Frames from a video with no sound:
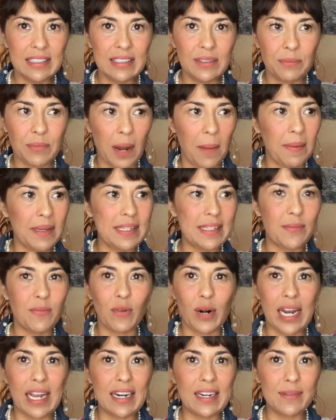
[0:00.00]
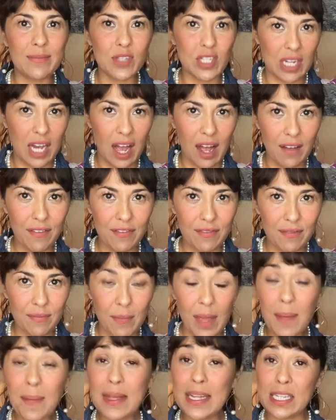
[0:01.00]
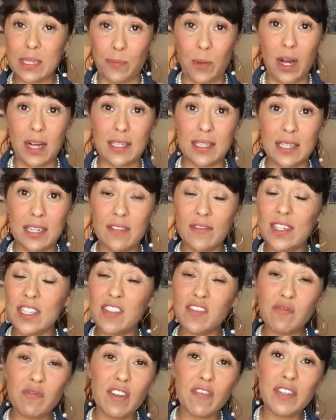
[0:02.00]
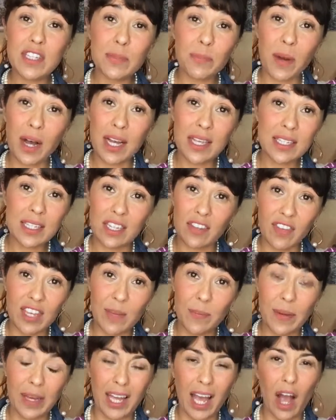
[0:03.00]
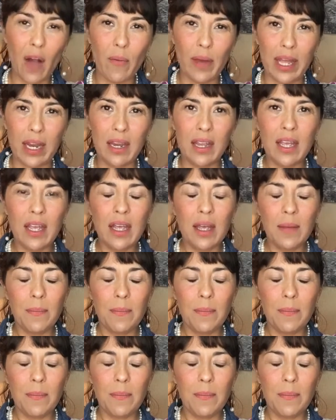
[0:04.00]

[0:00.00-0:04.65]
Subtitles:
Probably some random stuff. Maybe it's positive. If it's positive, keep it going.